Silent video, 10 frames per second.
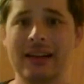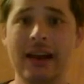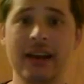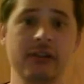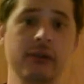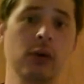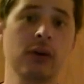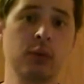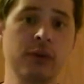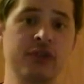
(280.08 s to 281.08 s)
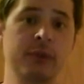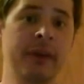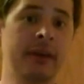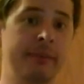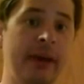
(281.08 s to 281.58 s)
As for would you
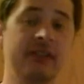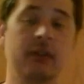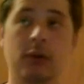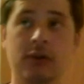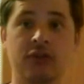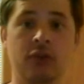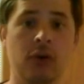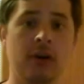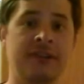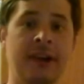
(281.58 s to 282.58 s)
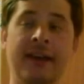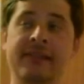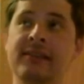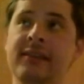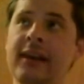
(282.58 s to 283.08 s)
pick Bess or George
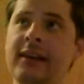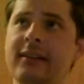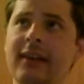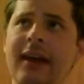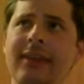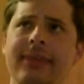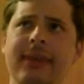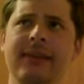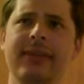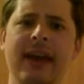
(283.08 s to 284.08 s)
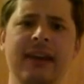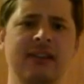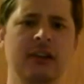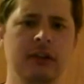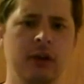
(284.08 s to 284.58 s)
as a date, I think that
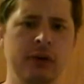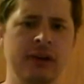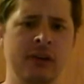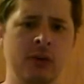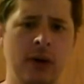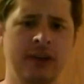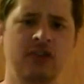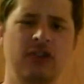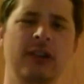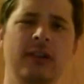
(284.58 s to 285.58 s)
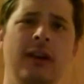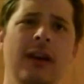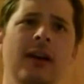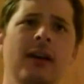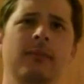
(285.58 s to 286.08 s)
is a loaded question,
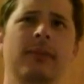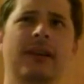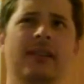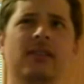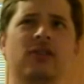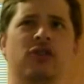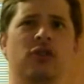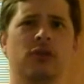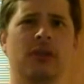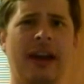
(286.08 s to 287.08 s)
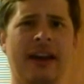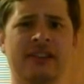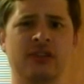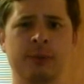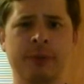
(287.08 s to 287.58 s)
because as soon
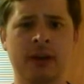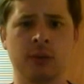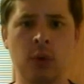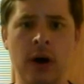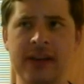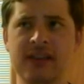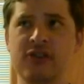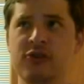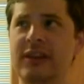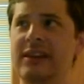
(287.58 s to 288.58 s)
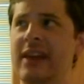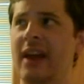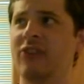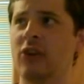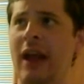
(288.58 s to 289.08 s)
as you pick one, you can
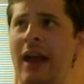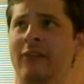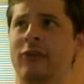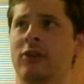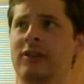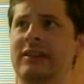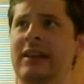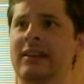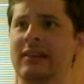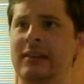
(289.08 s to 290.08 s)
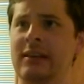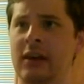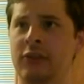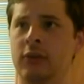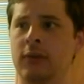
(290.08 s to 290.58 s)
never ever date the
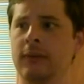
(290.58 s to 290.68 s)
other.